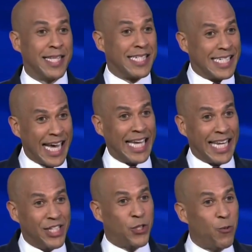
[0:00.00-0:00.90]
and the
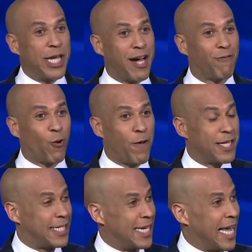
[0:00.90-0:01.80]
second issue we cover on this